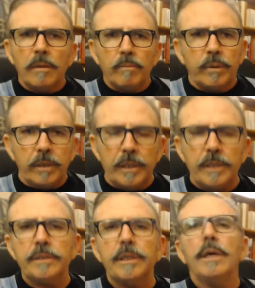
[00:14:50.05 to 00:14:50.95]

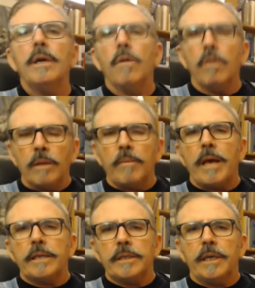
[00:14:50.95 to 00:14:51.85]
Please, all I'm
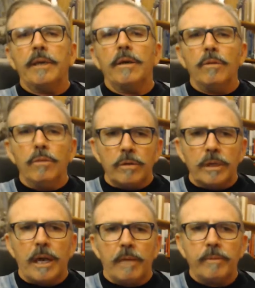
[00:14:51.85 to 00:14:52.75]
asking, look it
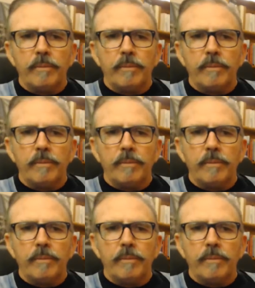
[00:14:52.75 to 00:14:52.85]
up,